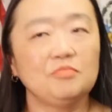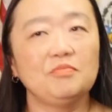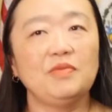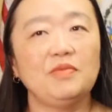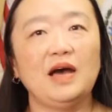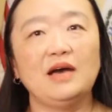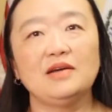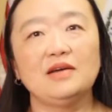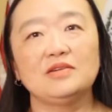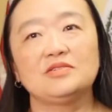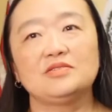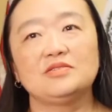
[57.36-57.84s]

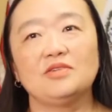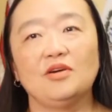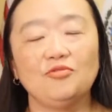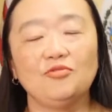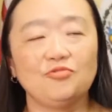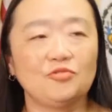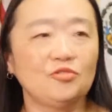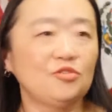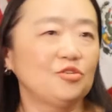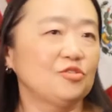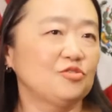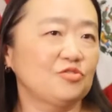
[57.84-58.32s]
but
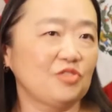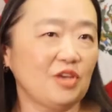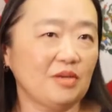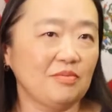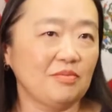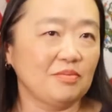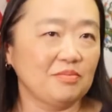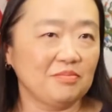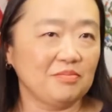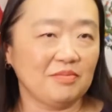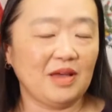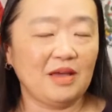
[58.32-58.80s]
of course
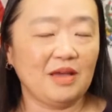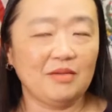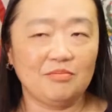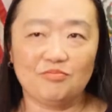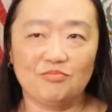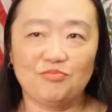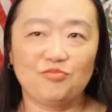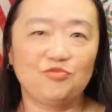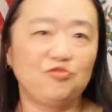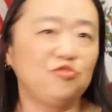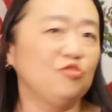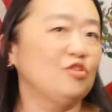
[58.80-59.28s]
I'm I'm
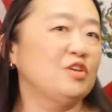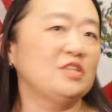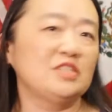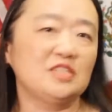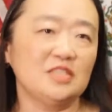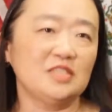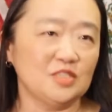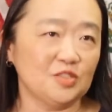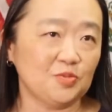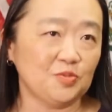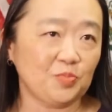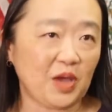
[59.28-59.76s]
fluent
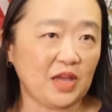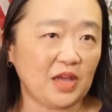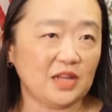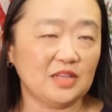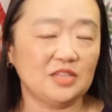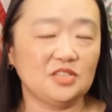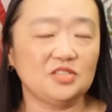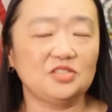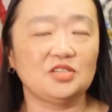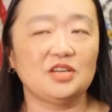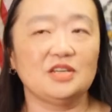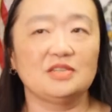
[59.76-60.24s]
in
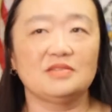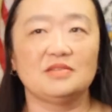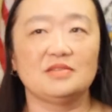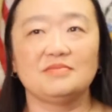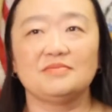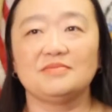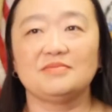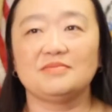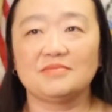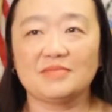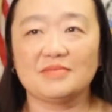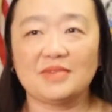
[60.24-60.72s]
Spanish
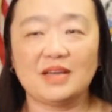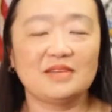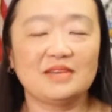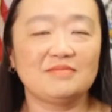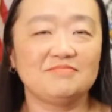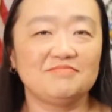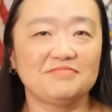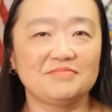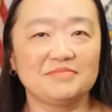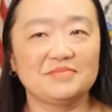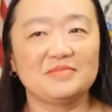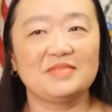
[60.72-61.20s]
and
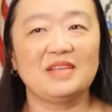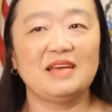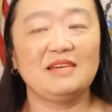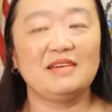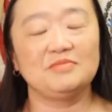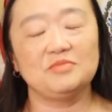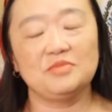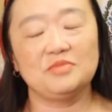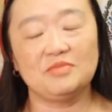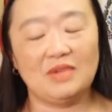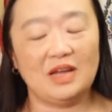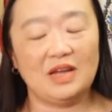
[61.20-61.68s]

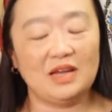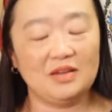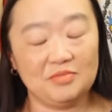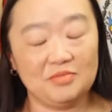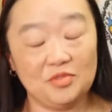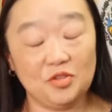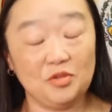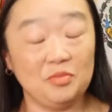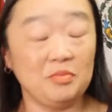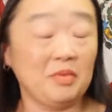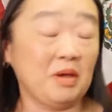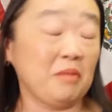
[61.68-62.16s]
I'm,
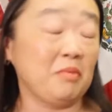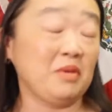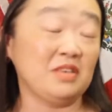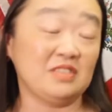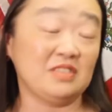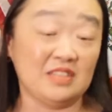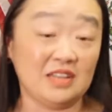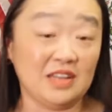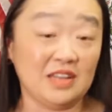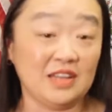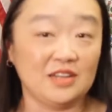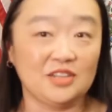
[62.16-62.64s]
I'm doing my
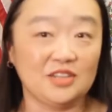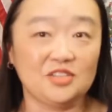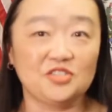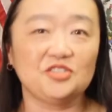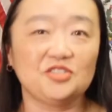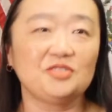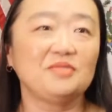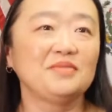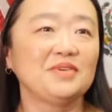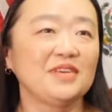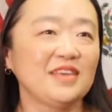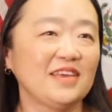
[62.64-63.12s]
best in
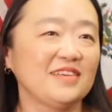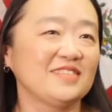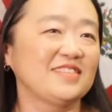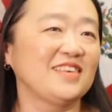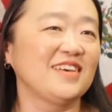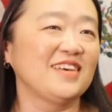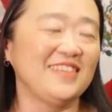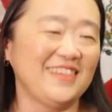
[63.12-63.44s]
English. Yes.